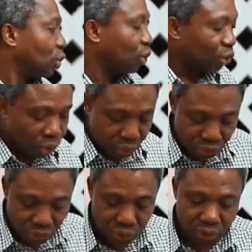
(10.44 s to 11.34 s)

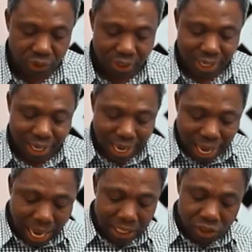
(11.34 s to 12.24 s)
used.
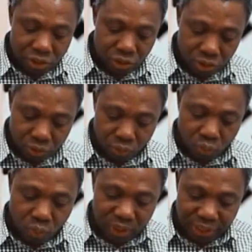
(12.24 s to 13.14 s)
And
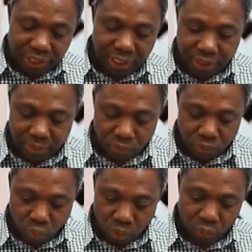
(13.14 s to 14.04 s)
we see
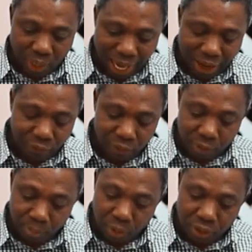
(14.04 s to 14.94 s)
what we have on
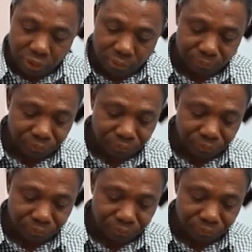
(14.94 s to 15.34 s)
the board.